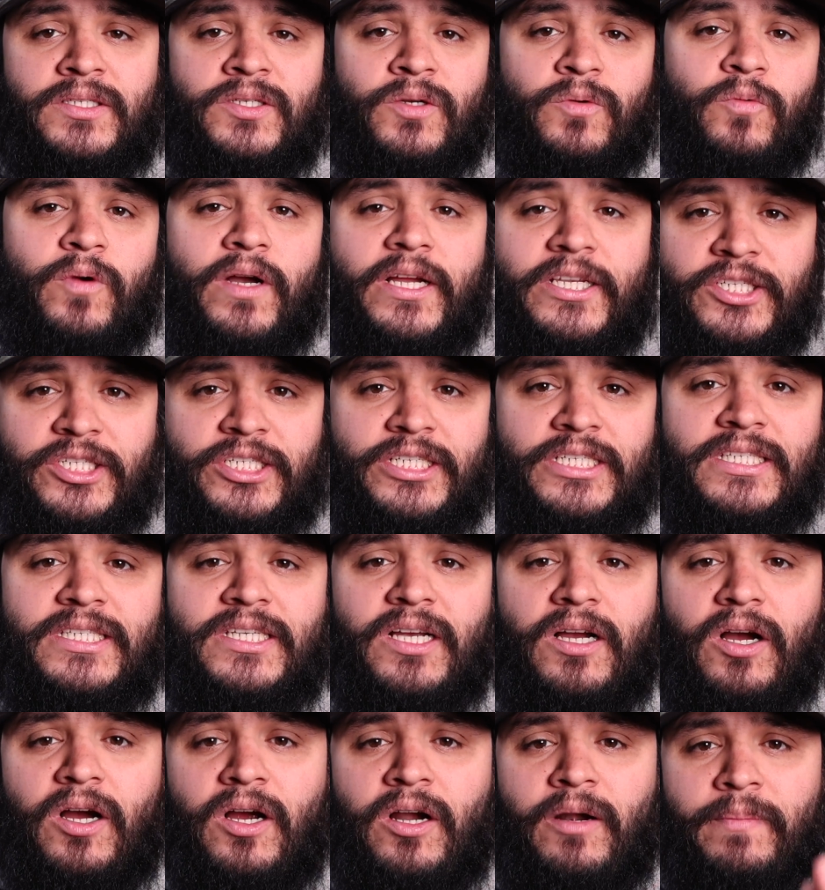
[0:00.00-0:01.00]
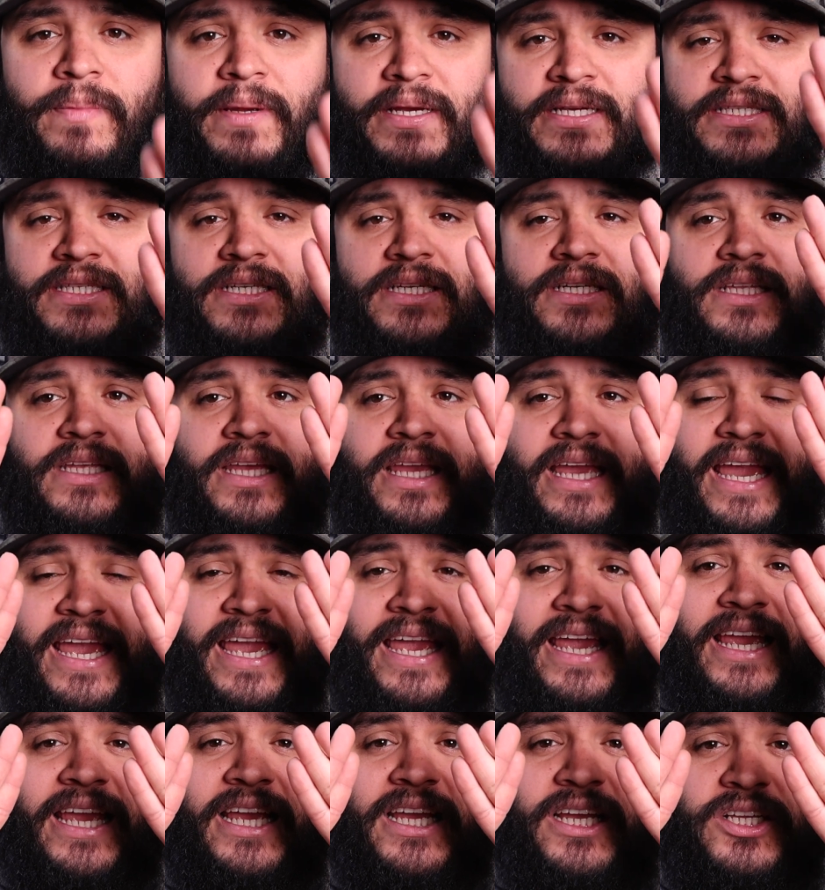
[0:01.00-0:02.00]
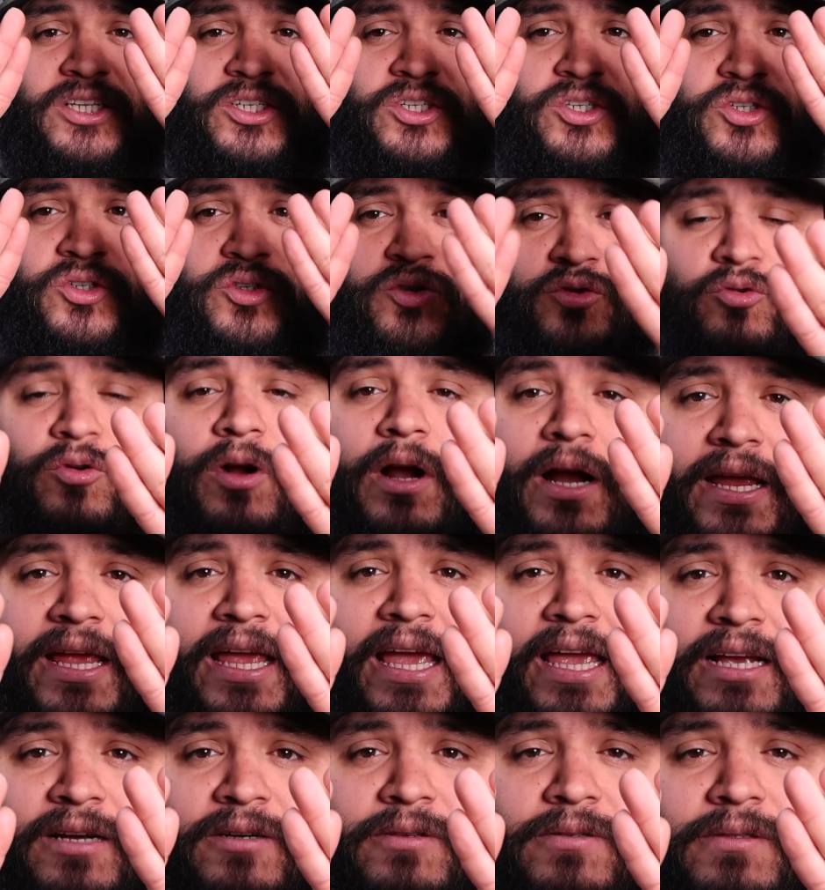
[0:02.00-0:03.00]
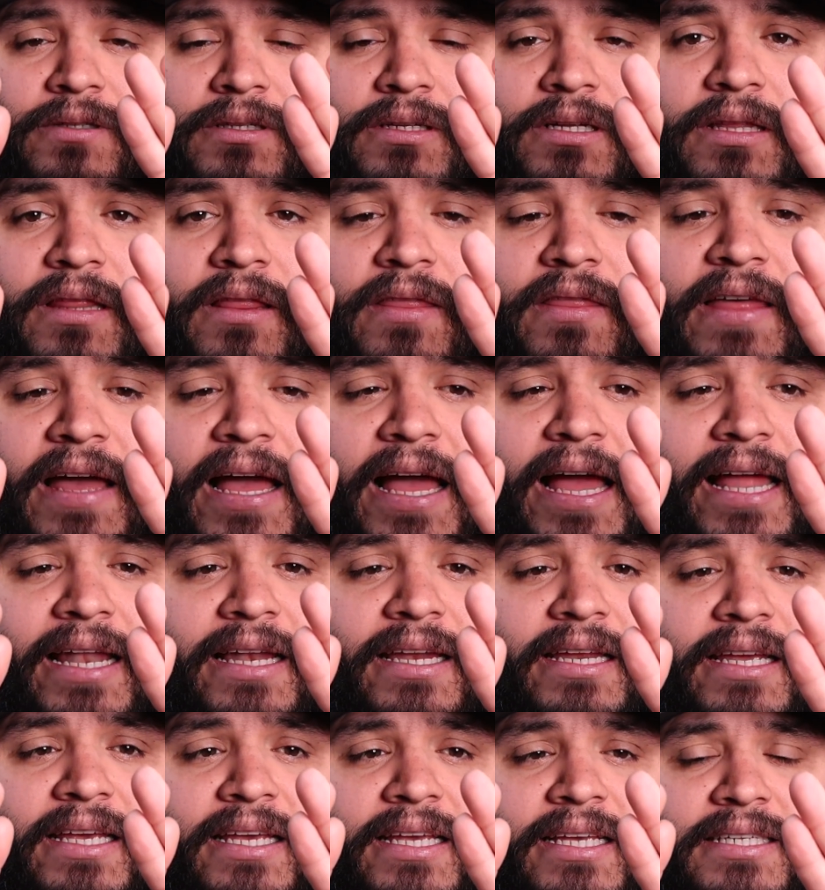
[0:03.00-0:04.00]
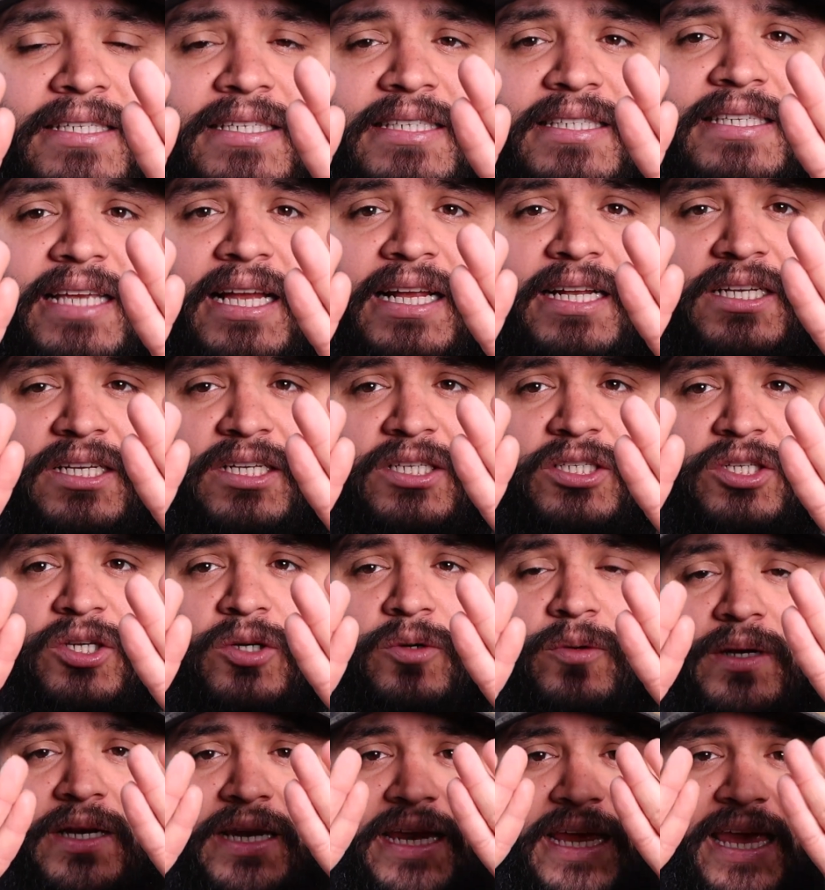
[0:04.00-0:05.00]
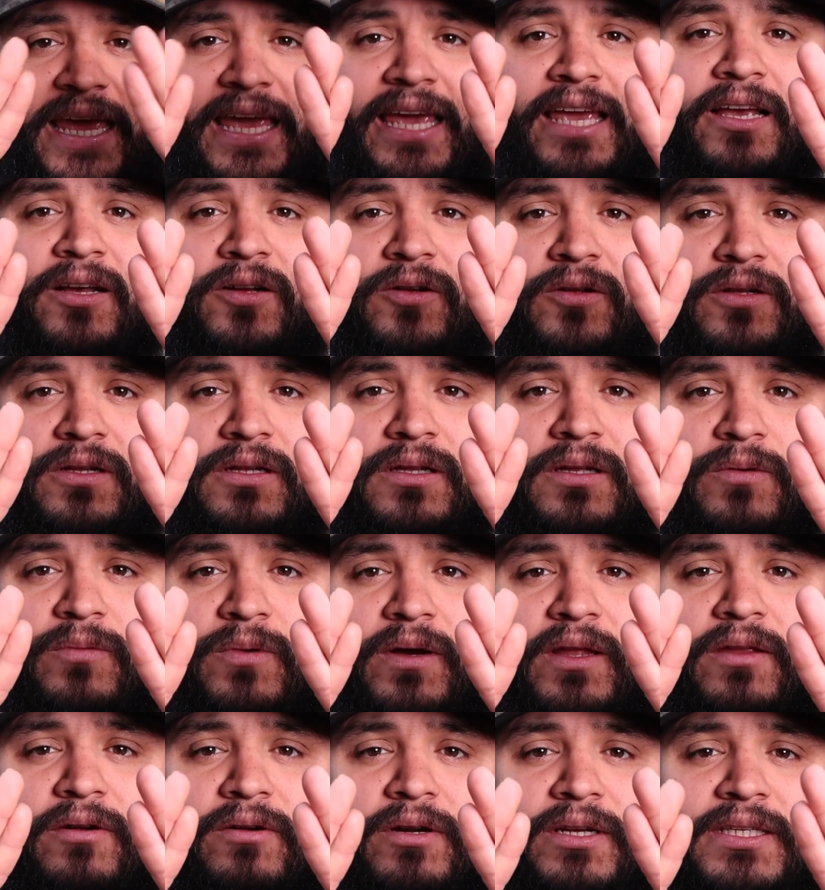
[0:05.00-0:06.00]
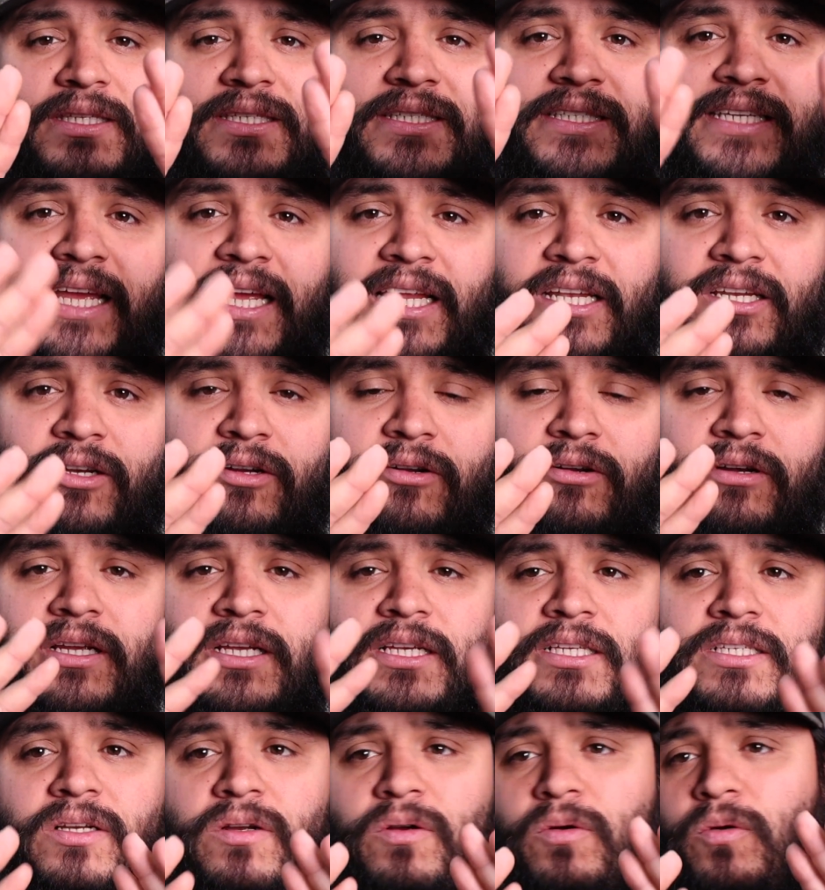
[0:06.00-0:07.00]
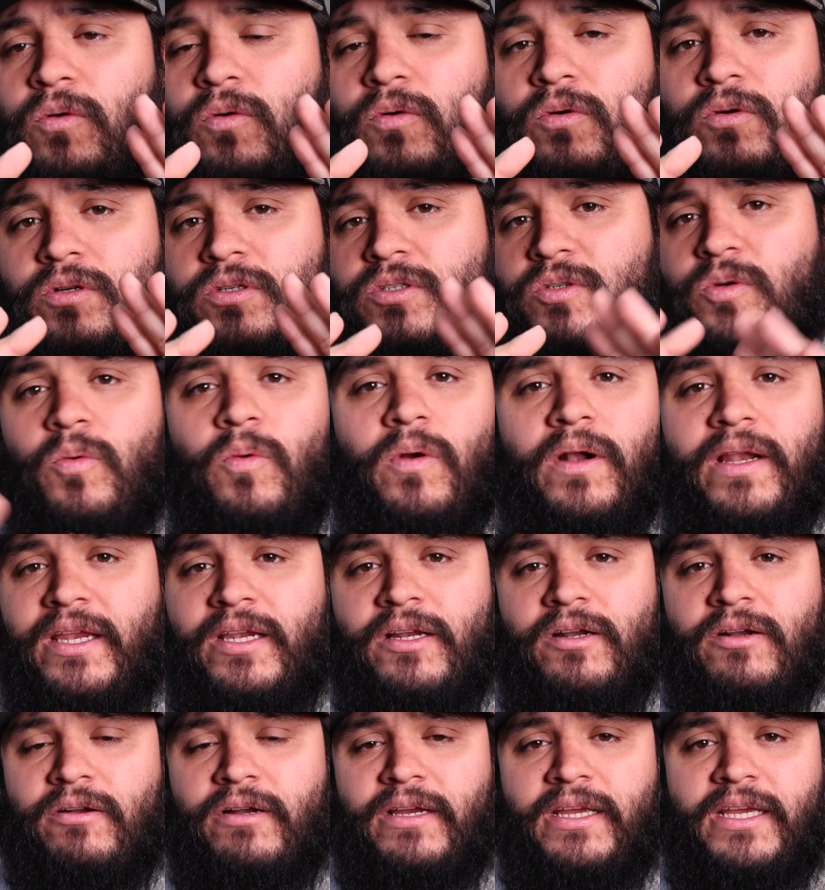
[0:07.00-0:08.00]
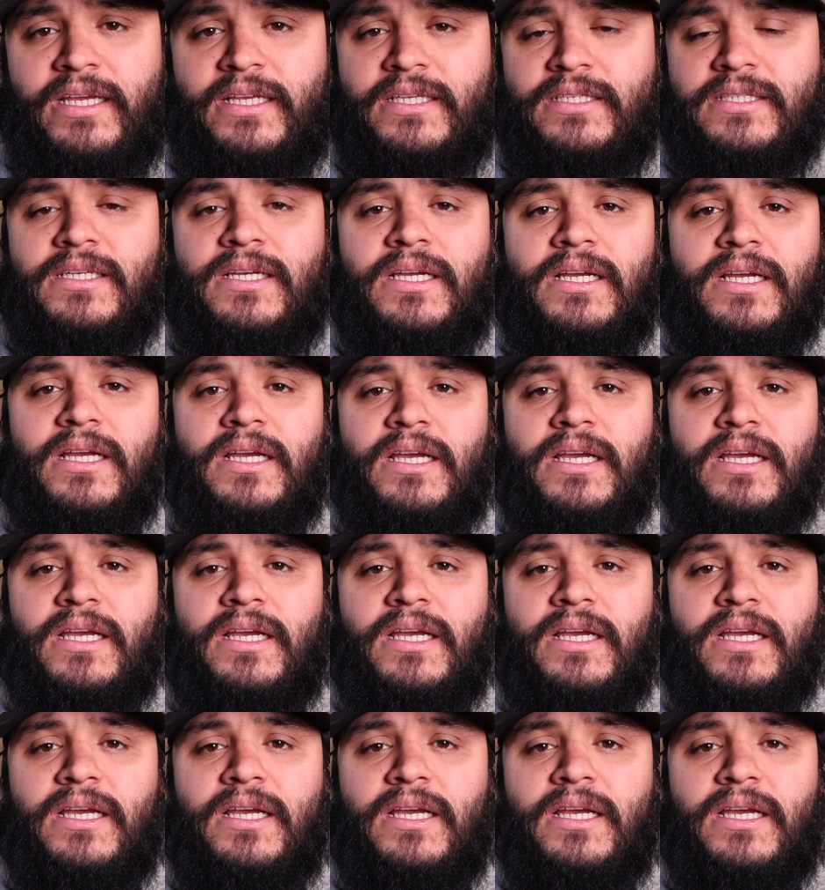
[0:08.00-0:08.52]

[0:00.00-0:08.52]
So wedgies are basically a triangle that is set to an angle, whether it's 10 degrees or 20 degrees.